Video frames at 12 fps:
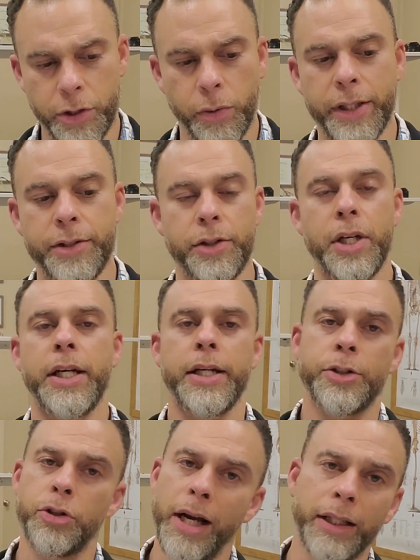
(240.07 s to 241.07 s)
2 weeks,
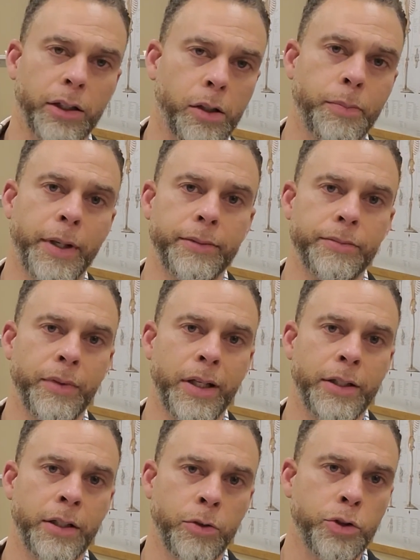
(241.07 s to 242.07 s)
try a little bit.
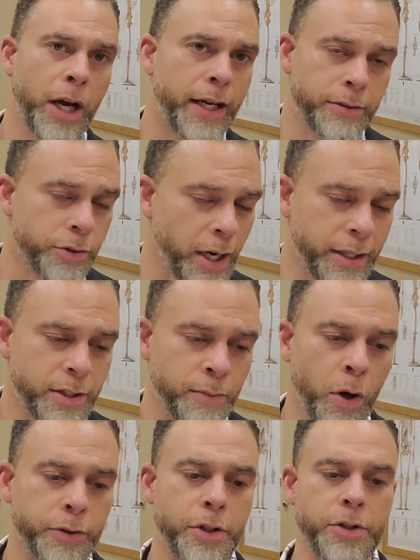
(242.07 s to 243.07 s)
Try a
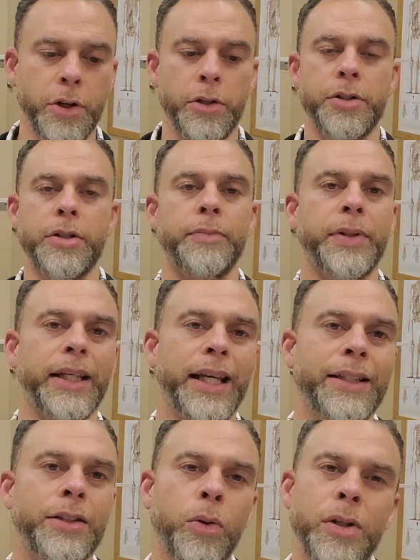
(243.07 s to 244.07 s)
small dessert or something
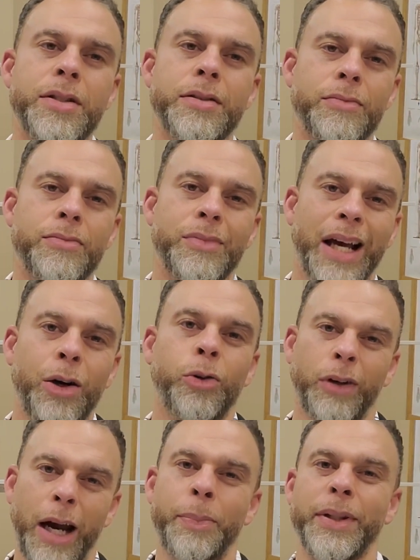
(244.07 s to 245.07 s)
and notice how
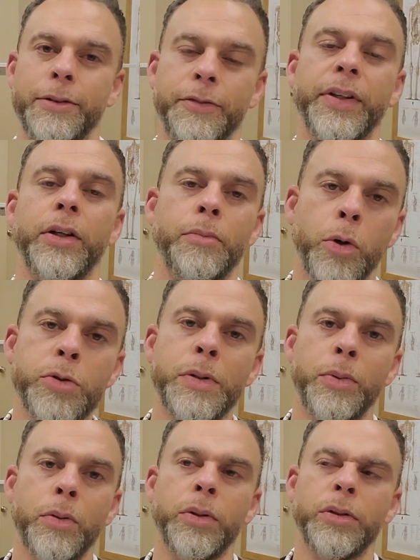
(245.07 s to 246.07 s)
crappy you feel. Most
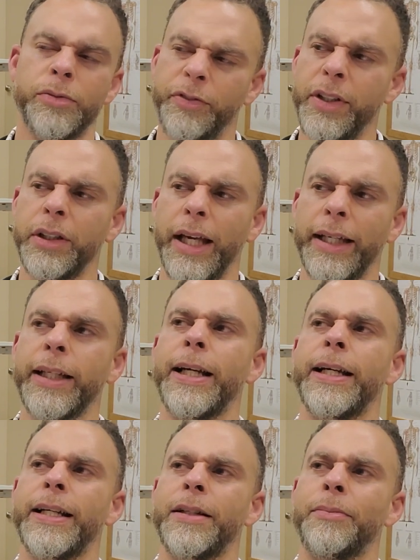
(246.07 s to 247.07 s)
people will feel like,
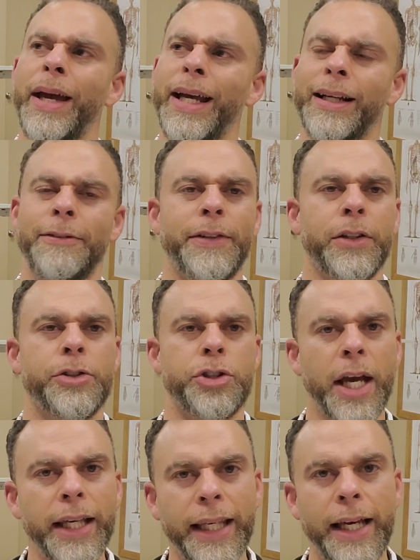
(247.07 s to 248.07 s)
man, I feel
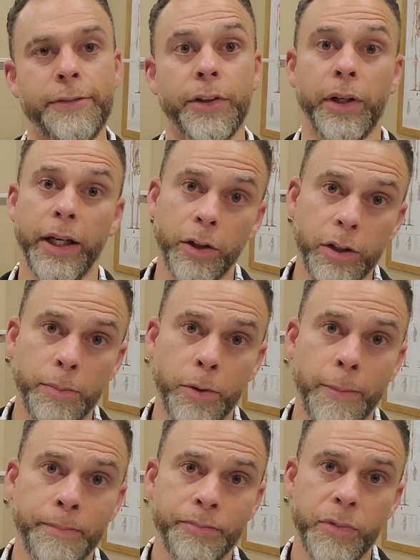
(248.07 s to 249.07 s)
shaky, I feel
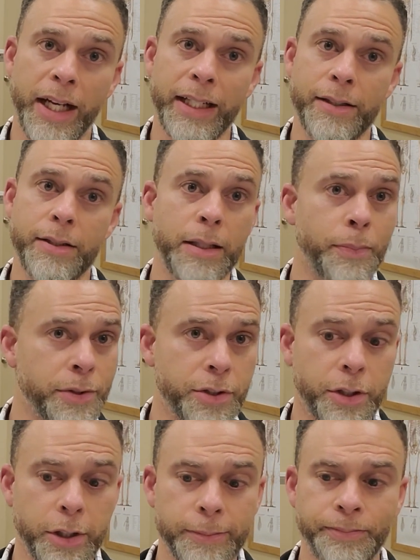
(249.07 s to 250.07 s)
irritable, I didn't sleep as
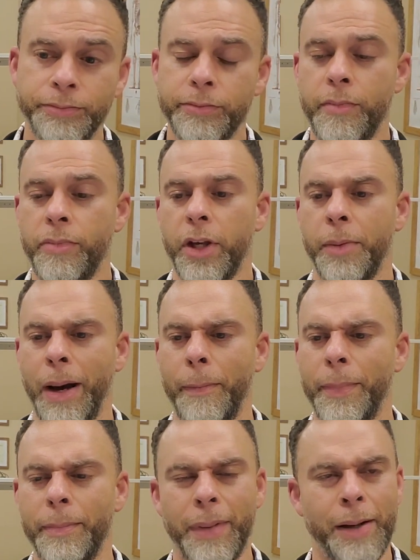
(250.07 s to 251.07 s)
good, and
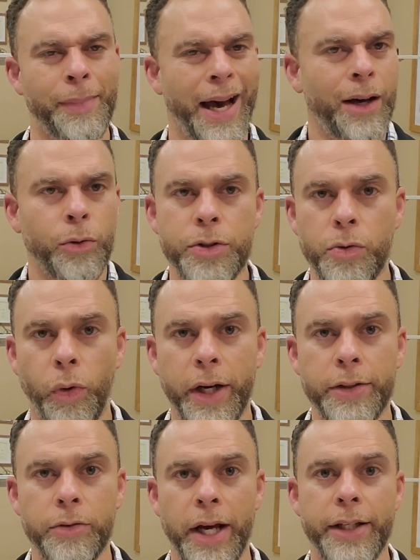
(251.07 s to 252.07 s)
my bowel was
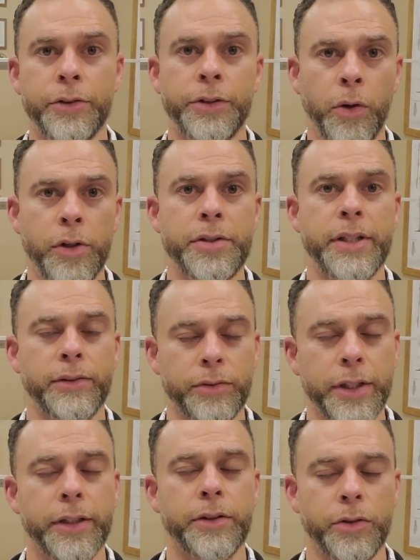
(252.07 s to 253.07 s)
weird, right? You'll notice
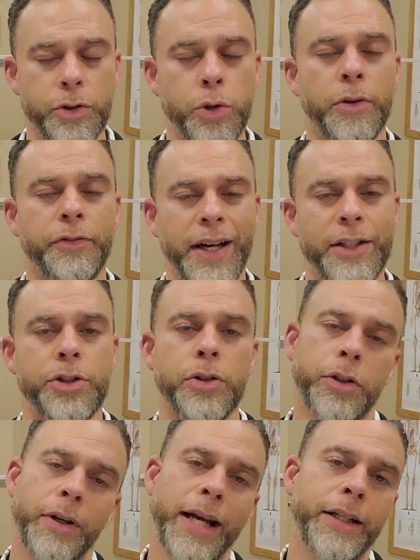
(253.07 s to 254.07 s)
the true effect
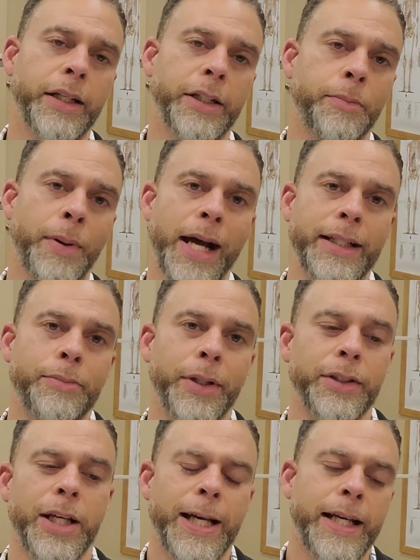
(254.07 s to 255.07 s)
sugar had on your body.
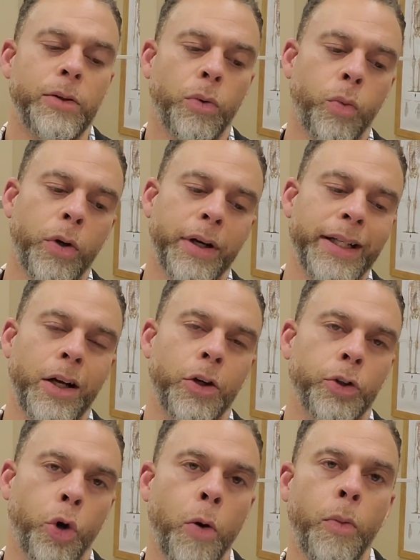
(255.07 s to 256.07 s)
But when we're in
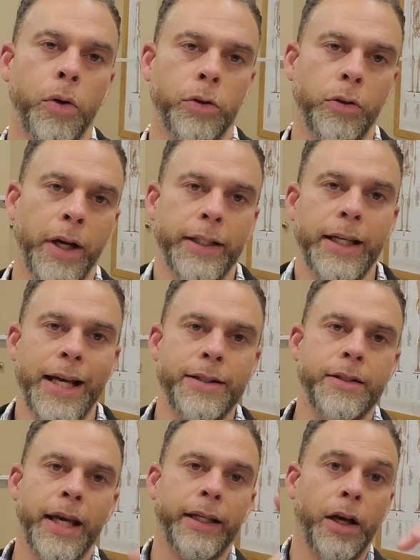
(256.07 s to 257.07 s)
our normal, right,
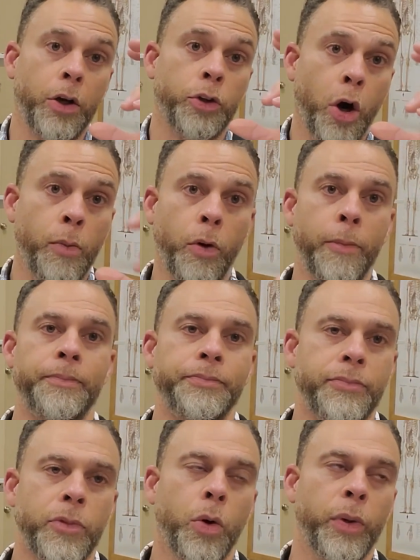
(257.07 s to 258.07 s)
guys, like our normal,
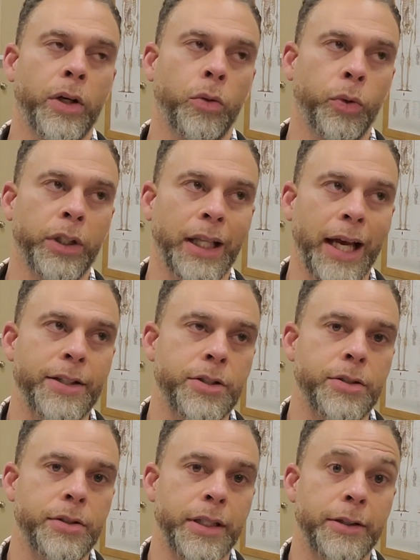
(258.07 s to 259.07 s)
we don't
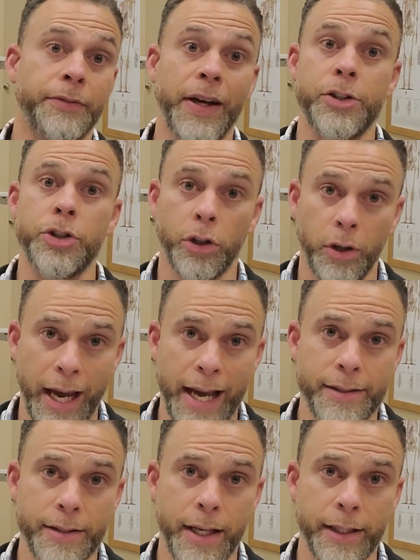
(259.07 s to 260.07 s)
realize the effect sugar
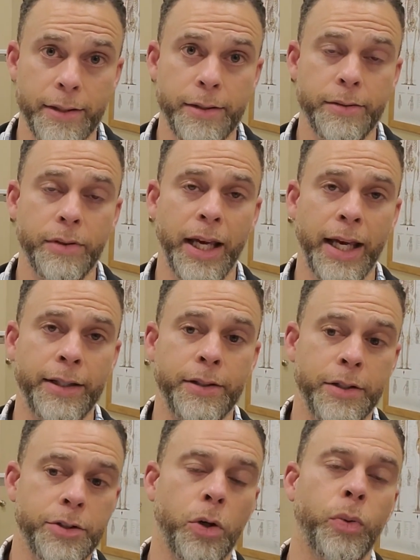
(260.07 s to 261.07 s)
has on us and
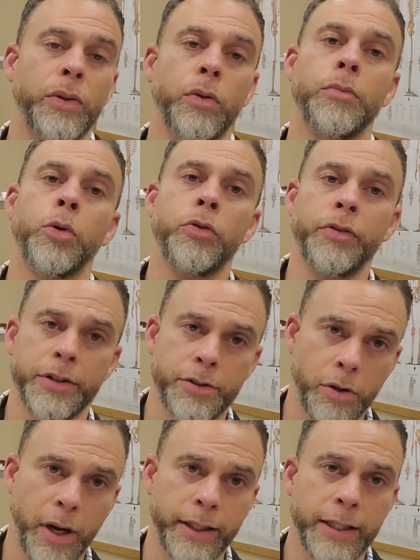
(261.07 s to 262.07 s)
until we remove it.
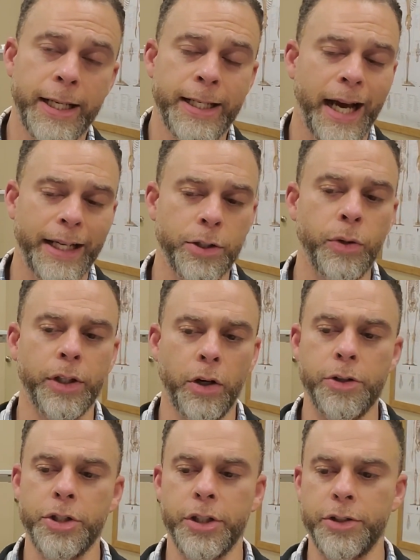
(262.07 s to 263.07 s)
So I do
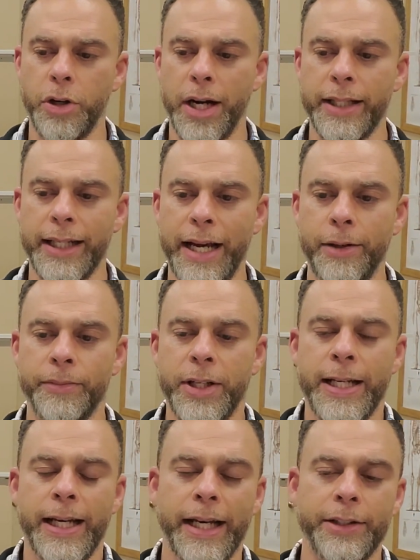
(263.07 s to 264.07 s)
encourage you to try that out.
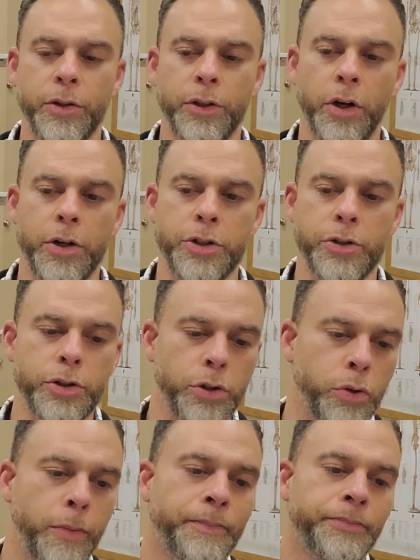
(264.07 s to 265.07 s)
I do encourage you
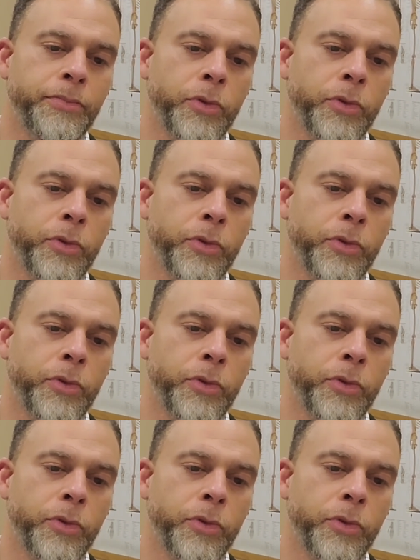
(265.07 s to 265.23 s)
to